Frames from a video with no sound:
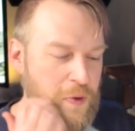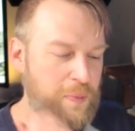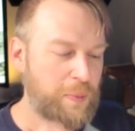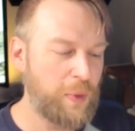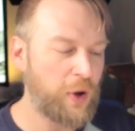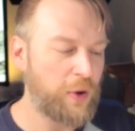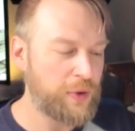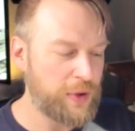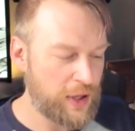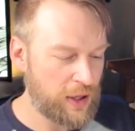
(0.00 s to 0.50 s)

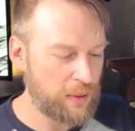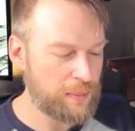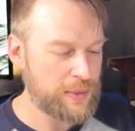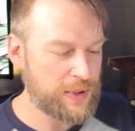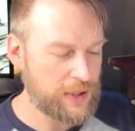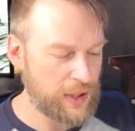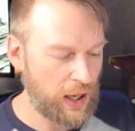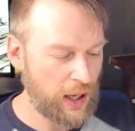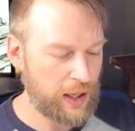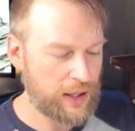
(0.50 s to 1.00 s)
nib
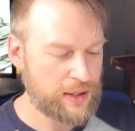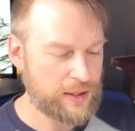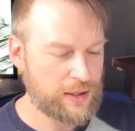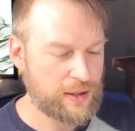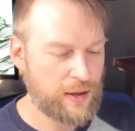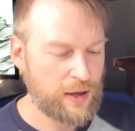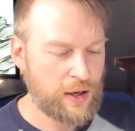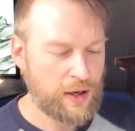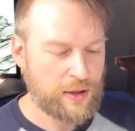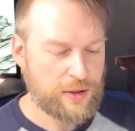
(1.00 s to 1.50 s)
size.
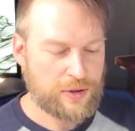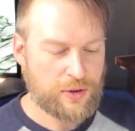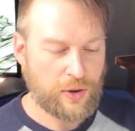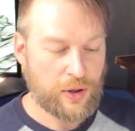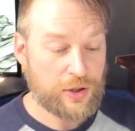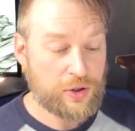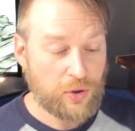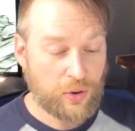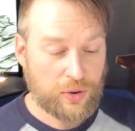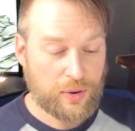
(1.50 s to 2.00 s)
So I
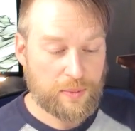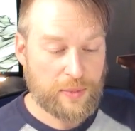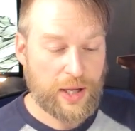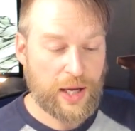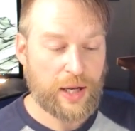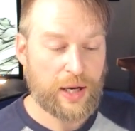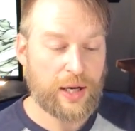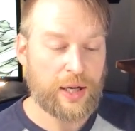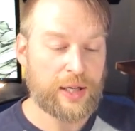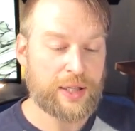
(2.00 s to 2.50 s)
told him
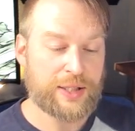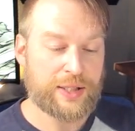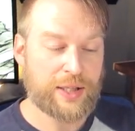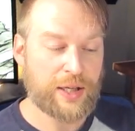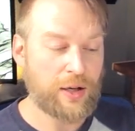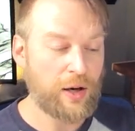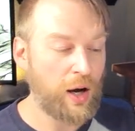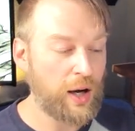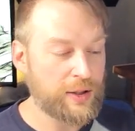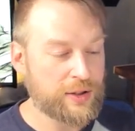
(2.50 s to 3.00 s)
that, and he
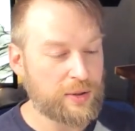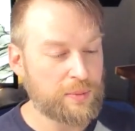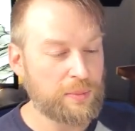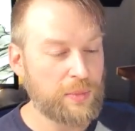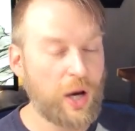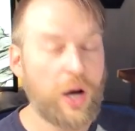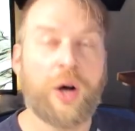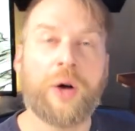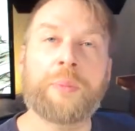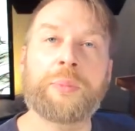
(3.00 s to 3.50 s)
said, awesome,
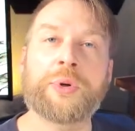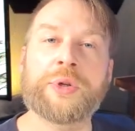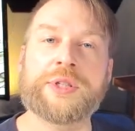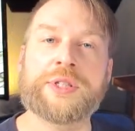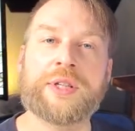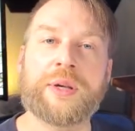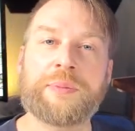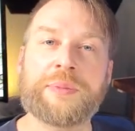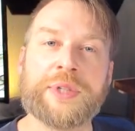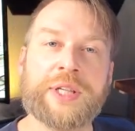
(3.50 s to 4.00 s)
I'll put
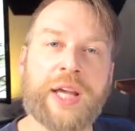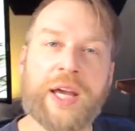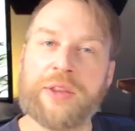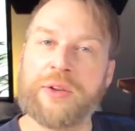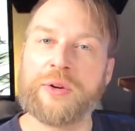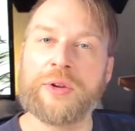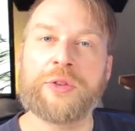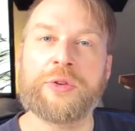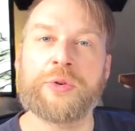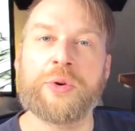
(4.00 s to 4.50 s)
something
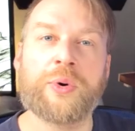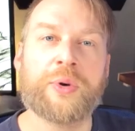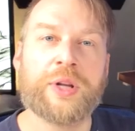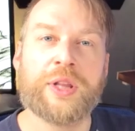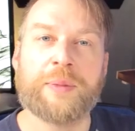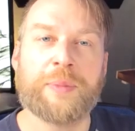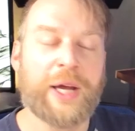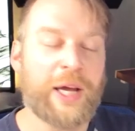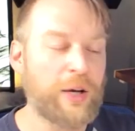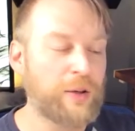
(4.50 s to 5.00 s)
together and throw it in
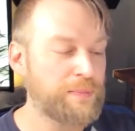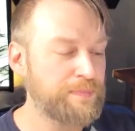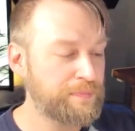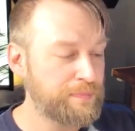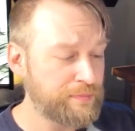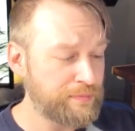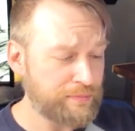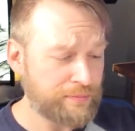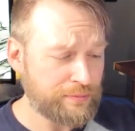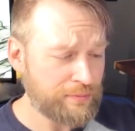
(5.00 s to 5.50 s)
the mail.
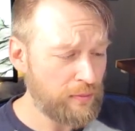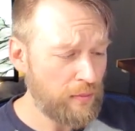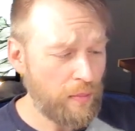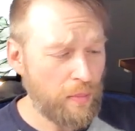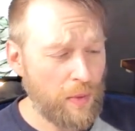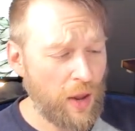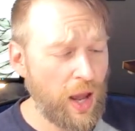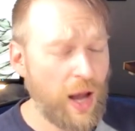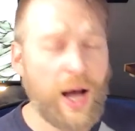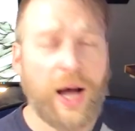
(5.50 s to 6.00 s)

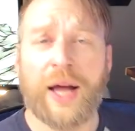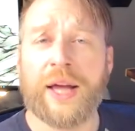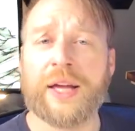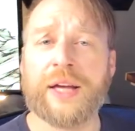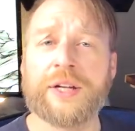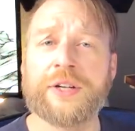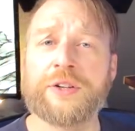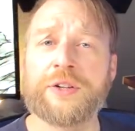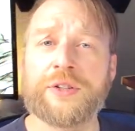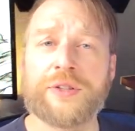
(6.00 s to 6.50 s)
I
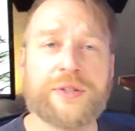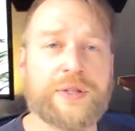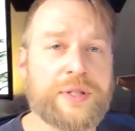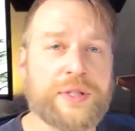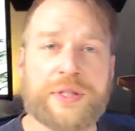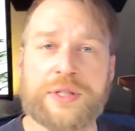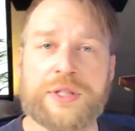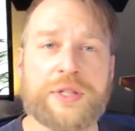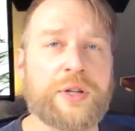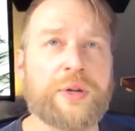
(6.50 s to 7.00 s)
had
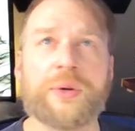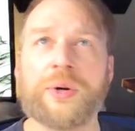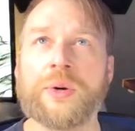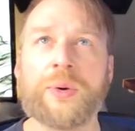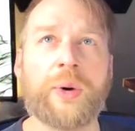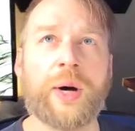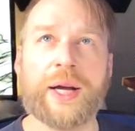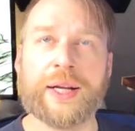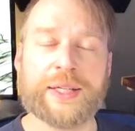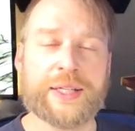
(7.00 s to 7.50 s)

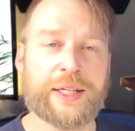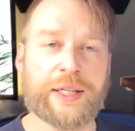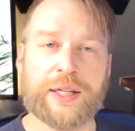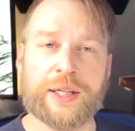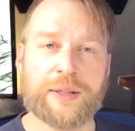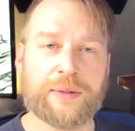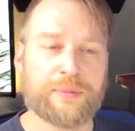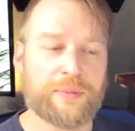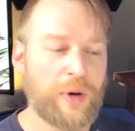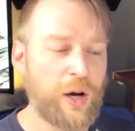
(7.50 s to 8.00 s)
zero idea
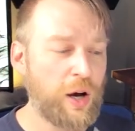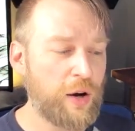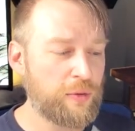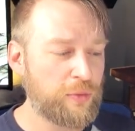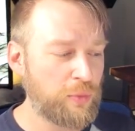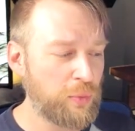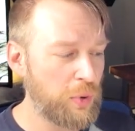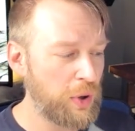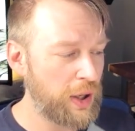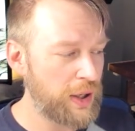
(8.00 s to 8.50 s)

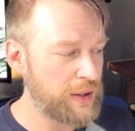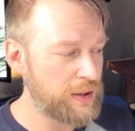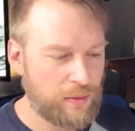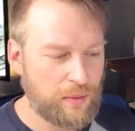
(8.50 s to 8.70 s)
of what